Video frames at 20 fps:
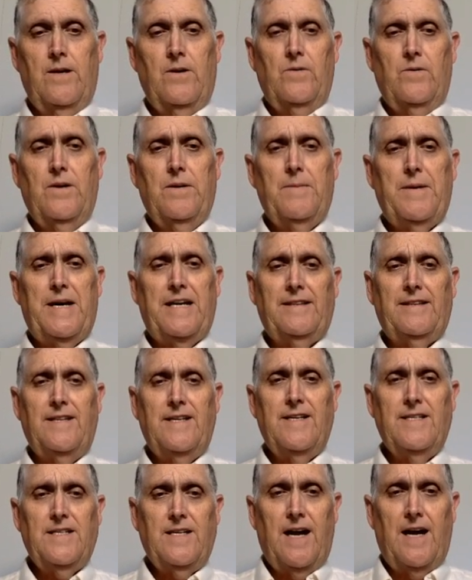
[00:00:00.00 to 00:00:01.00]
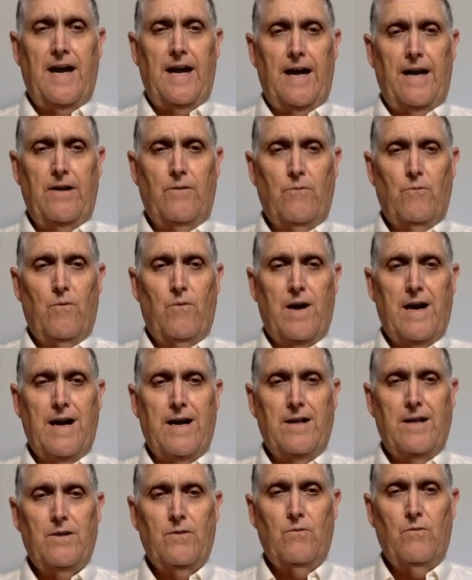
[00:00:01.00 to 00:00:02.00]
What about this guy?
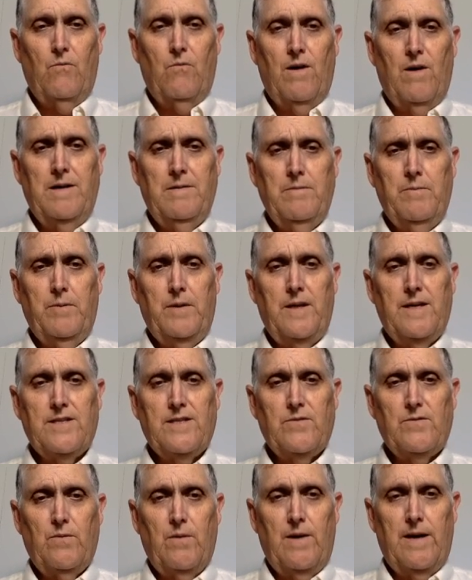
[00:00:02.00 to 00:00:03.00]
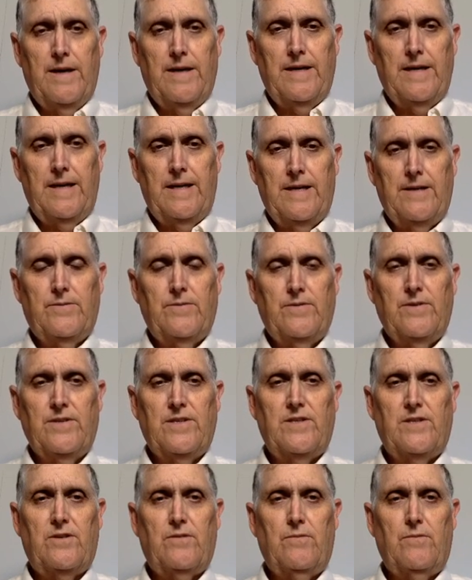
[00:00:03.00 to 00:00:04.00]
While 1 plus 1
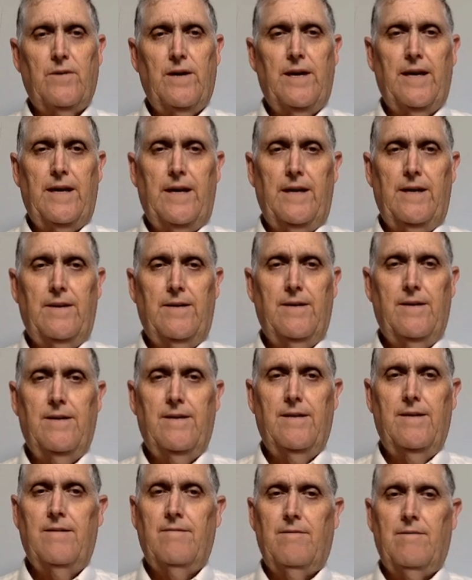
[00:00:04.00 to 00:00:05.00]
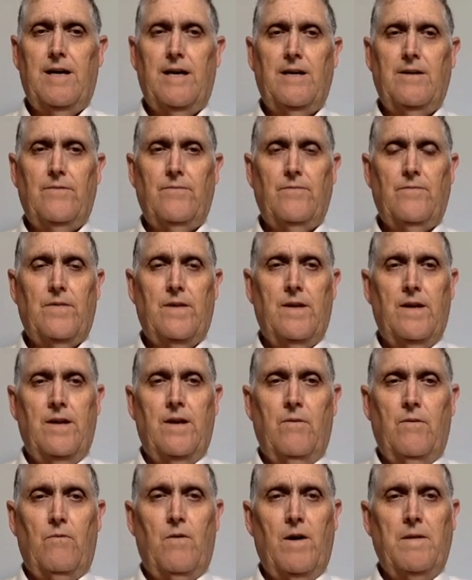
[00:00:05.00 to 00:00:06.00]
equals 3. Well,
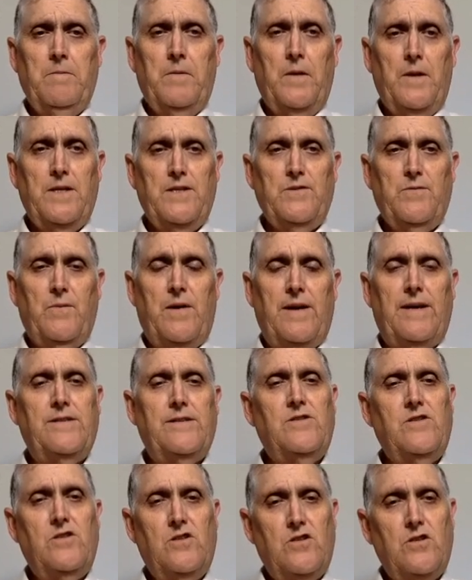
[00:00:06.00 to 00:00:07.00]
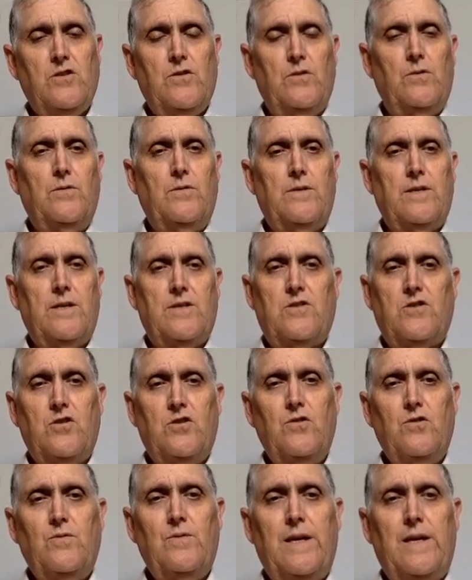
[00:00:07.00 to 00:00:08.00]
1 plus 1 is 2. Does
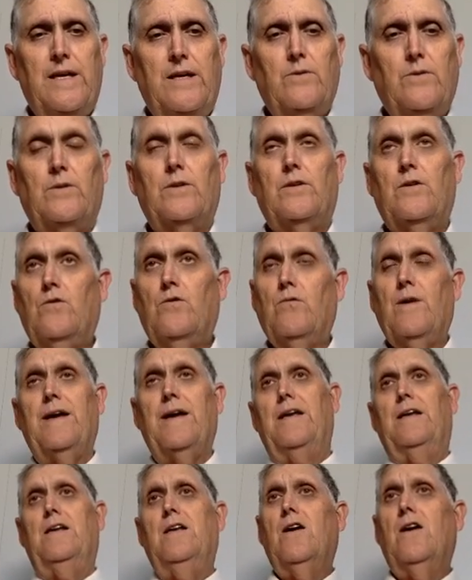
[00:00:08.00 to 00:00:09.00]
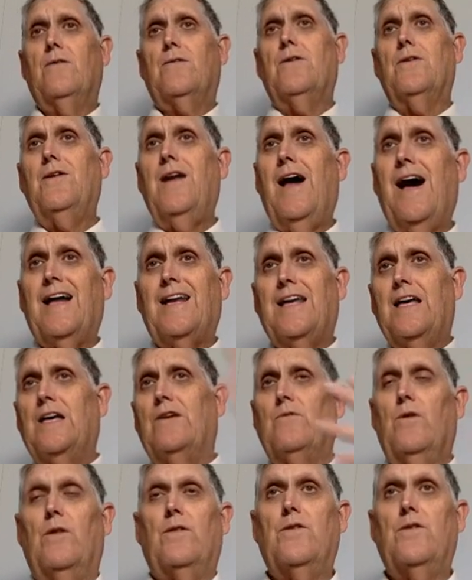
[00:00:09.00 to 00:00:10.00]
2 equal to 3? No, they're not
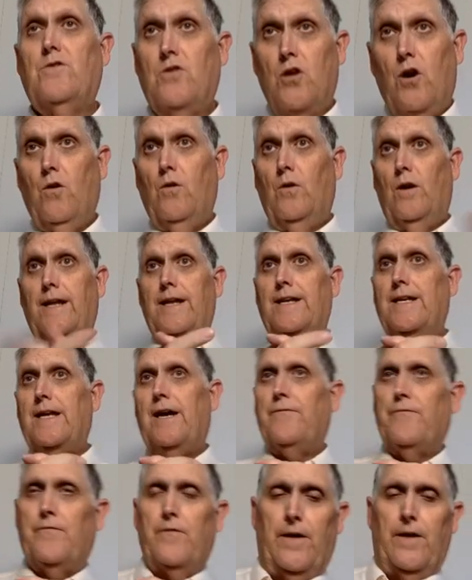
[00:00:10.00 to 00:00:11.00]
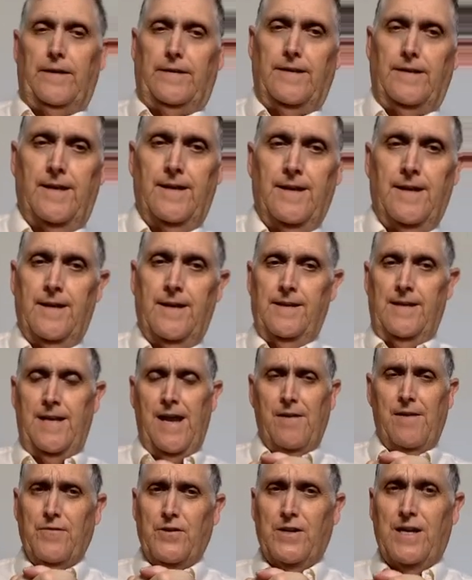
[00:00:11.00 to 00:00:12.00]
equal. They're totally different.
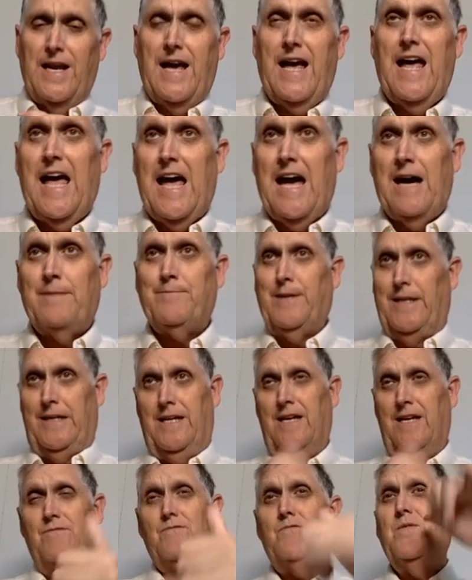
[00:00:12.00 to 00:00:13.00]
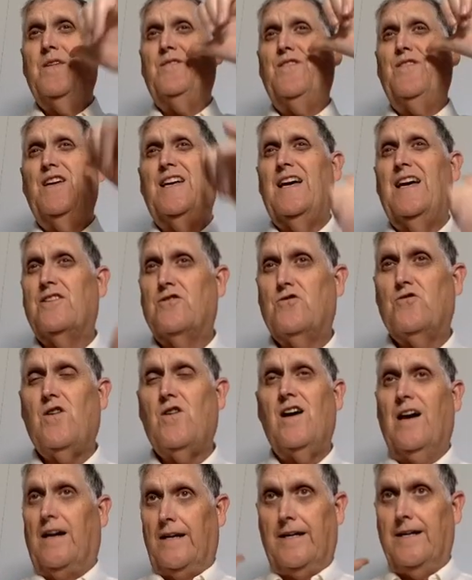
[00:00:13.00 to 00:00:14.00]
Never going to happen. Even if you get
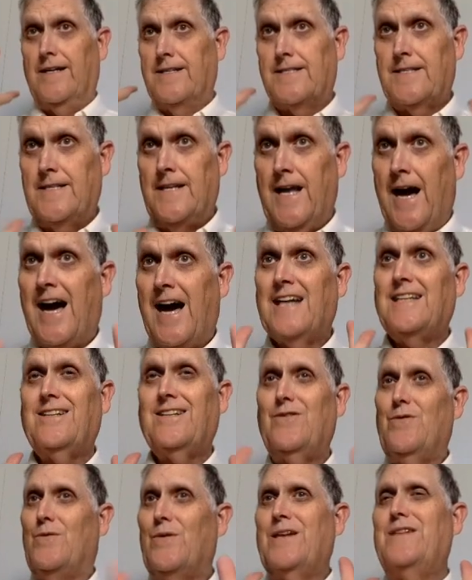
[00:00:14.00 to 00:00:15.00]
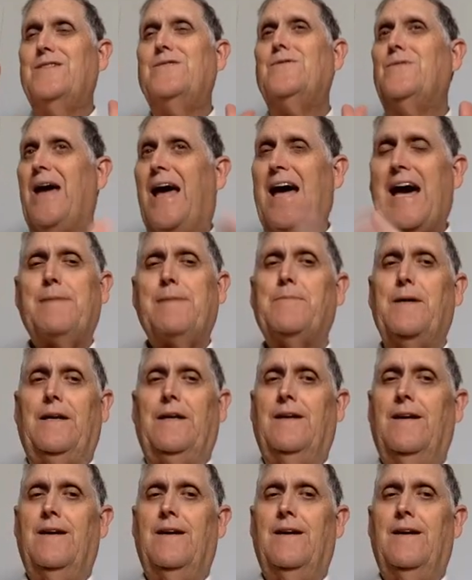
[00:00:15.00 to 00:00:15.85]
drunk, it's not going to happen.